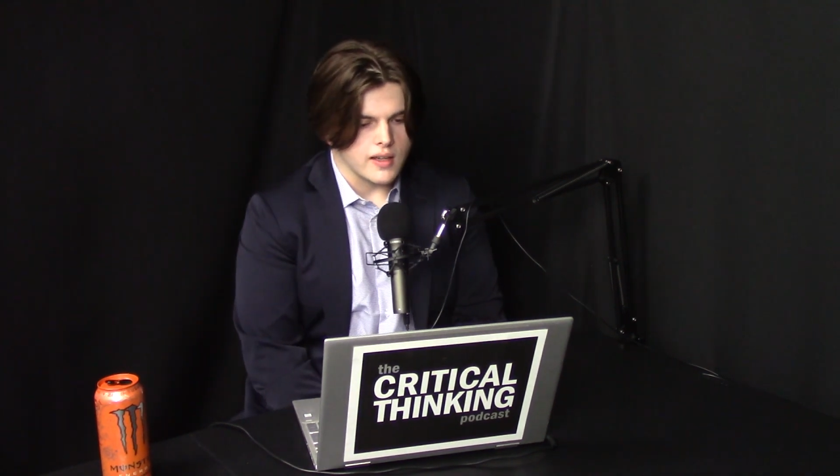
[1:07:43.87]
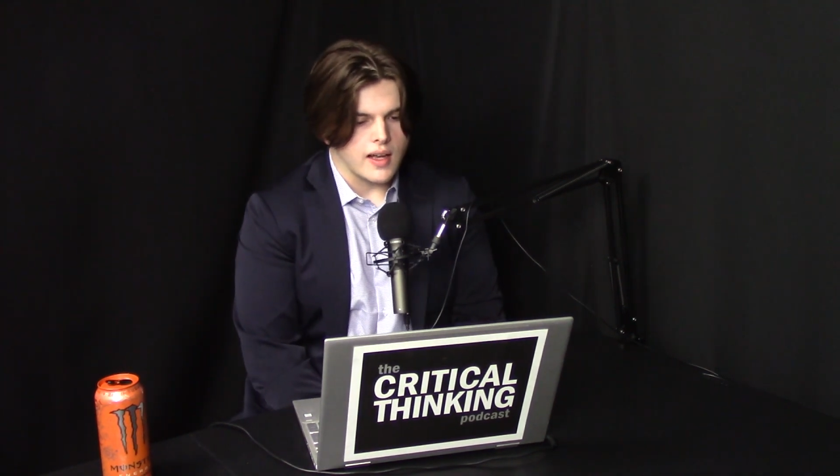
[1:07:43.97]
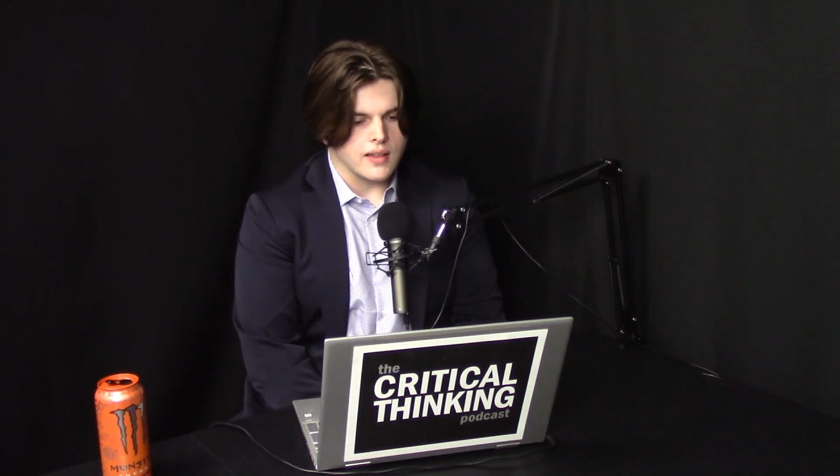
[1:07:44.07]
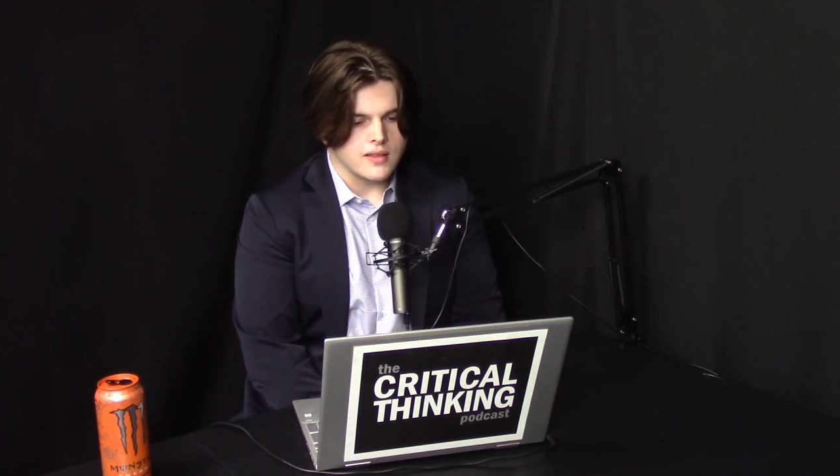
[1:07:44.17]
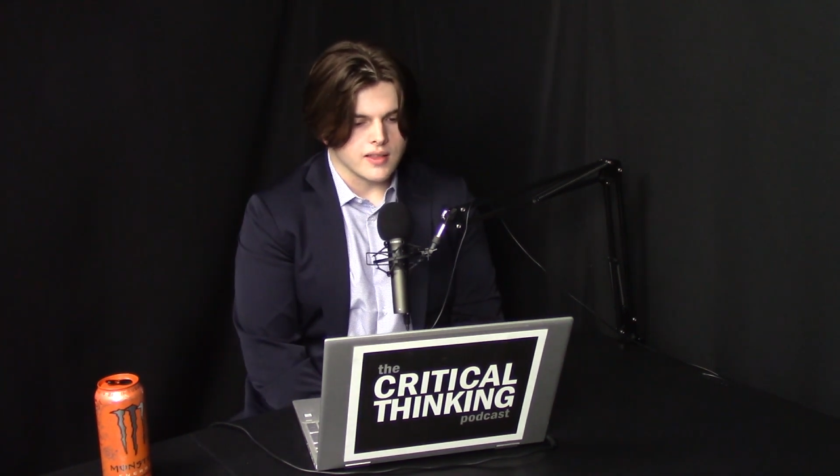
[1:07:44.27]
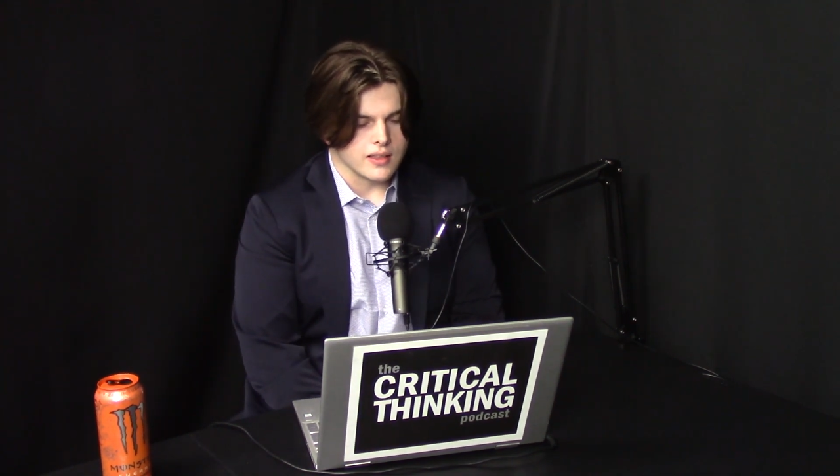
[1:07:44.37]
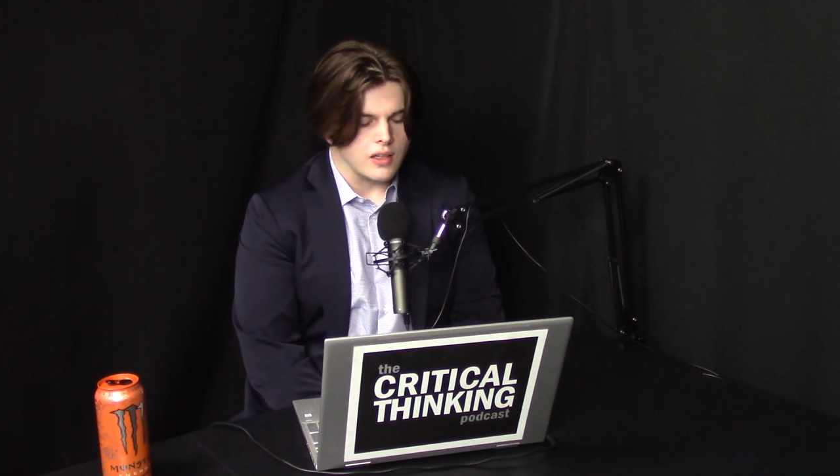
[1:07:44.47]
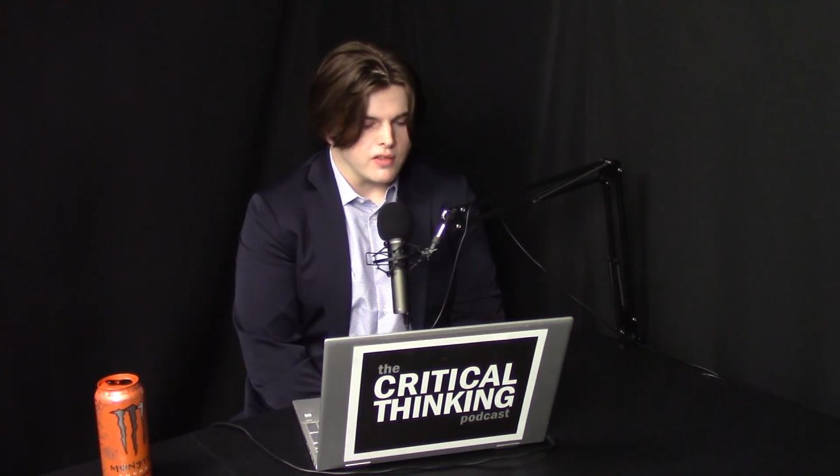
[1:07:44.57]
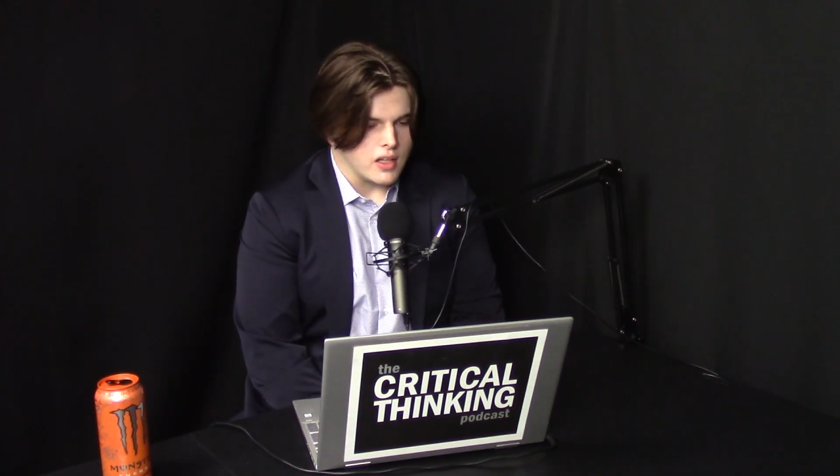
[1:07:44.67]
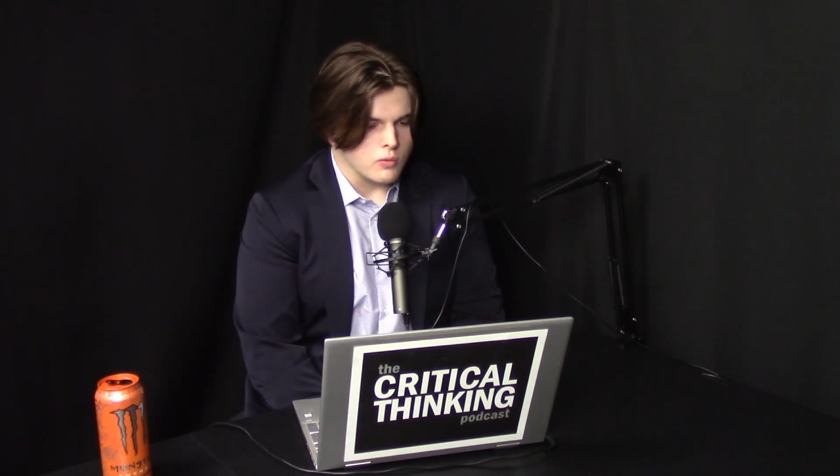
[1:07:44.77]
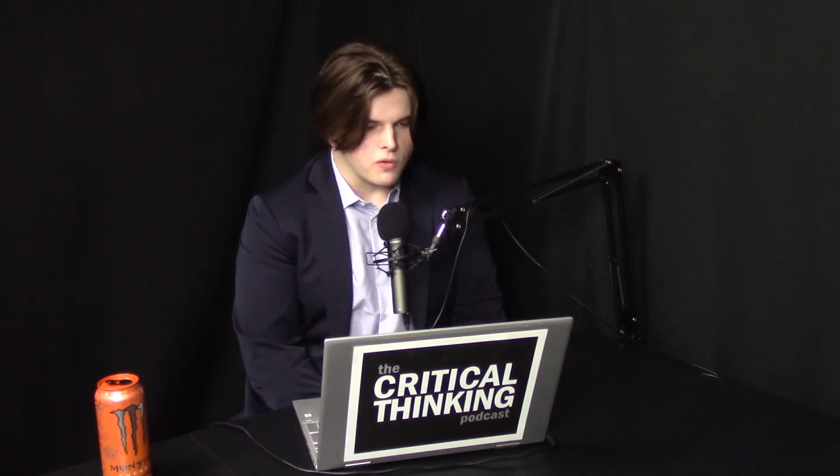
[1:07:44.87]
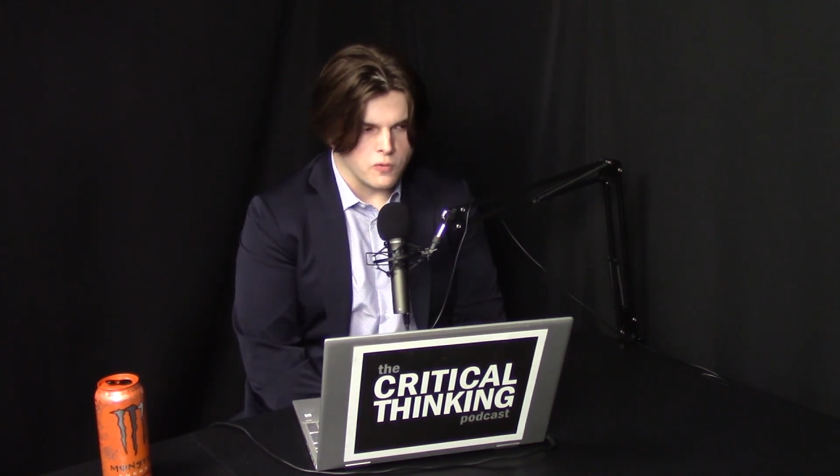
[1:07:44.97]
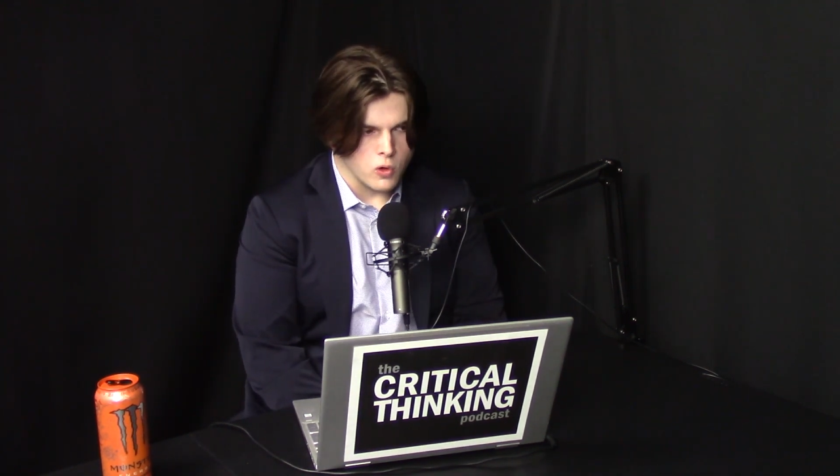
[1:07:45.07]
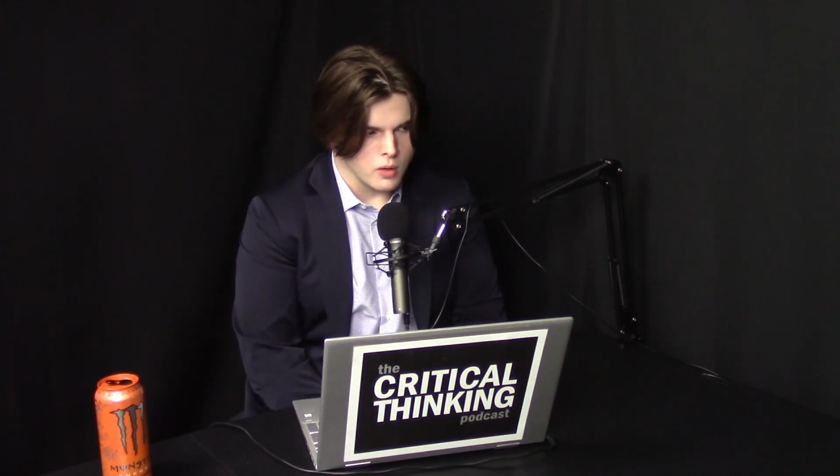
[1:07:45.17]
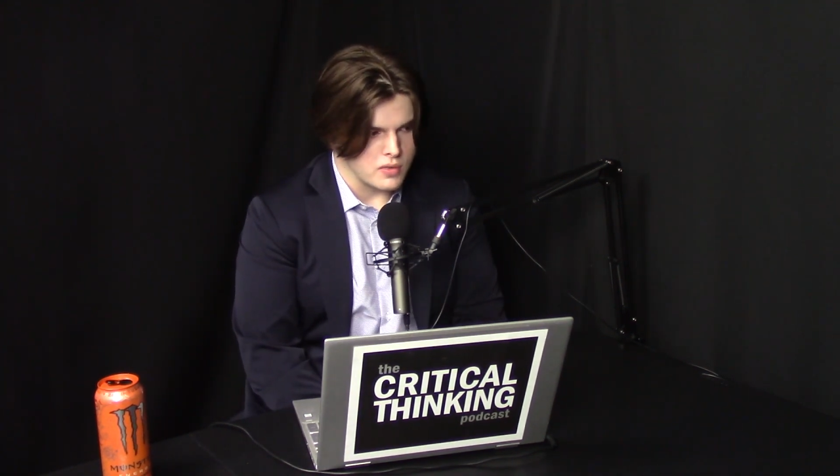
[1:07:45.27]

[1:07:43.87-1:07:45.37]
at significant reforms